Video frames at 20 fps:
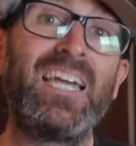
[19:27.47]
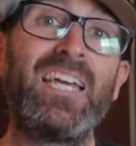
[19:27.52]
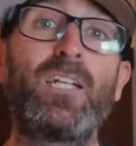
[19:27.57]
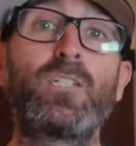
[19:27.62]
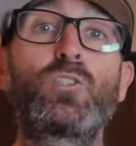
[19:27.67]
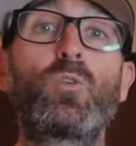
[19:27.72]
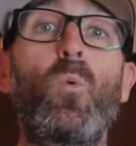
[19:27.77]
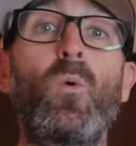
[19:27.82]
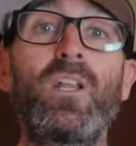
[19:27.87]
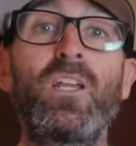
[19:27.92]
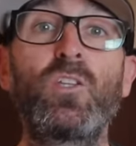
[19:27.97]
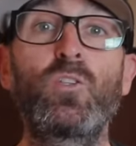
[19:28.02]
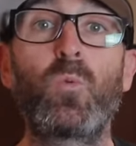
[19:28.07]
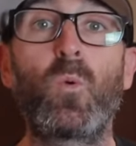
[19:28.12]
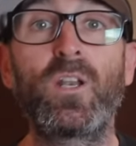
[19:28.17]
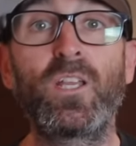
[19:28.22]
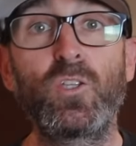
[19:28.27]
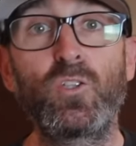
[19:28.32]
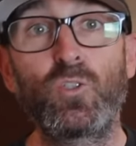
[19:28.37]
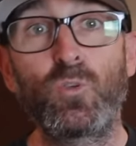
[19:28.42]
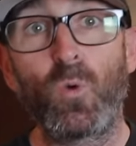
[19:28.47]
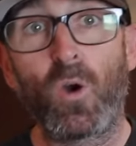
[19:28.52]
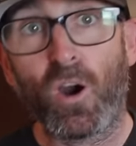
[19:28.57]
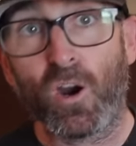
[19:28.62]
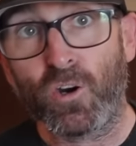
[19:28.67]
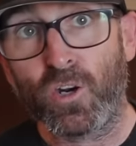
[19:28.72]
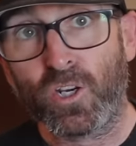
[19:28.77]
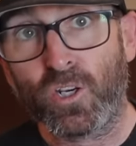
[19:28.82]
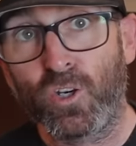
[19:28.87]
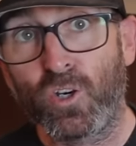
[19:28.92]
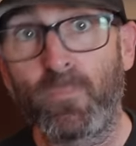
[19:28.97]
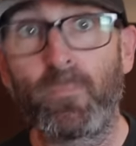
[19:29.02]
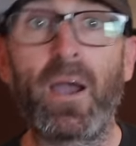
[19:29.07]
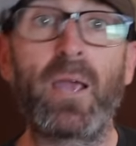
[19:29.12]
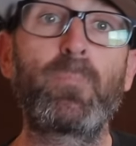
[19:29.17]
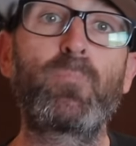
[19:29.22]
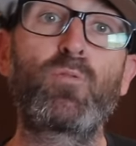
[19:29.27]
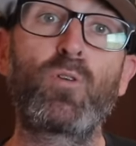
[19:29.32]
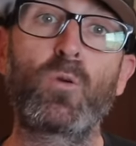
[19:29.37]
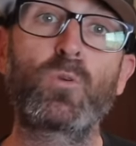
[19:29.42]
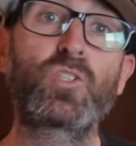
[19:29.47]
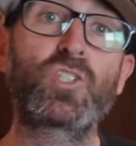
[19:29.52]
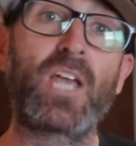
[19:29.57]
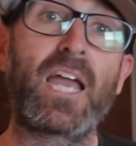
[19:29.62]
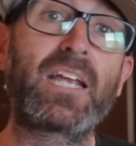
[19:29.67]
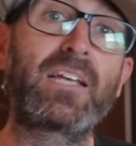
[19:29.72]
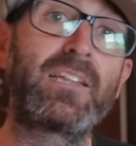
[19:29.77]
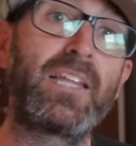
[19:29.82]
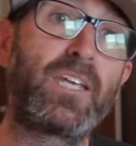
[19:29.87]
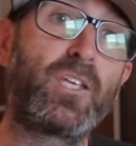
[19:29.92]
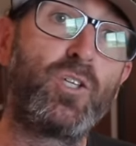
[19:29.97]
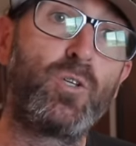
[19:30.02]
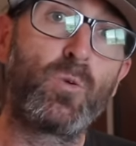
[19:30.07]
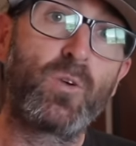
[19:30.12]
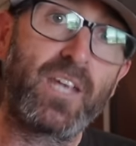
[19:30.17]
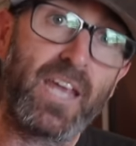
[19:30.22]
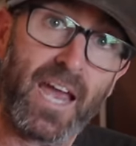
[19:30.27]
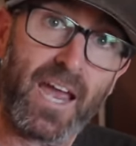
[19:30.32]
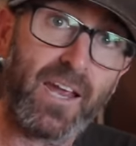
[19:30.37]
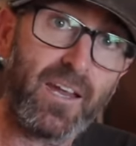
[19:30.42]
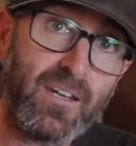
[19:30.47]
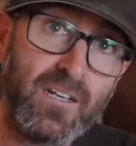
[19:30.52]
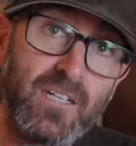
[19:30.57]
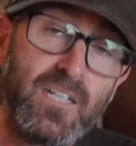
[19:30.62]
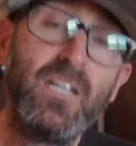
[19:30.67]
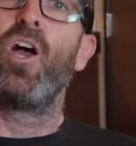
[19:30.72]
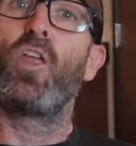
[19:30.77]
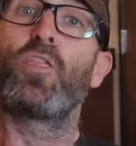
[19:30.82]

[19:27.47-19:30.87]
in a 2022 article by Pro Cycling UK.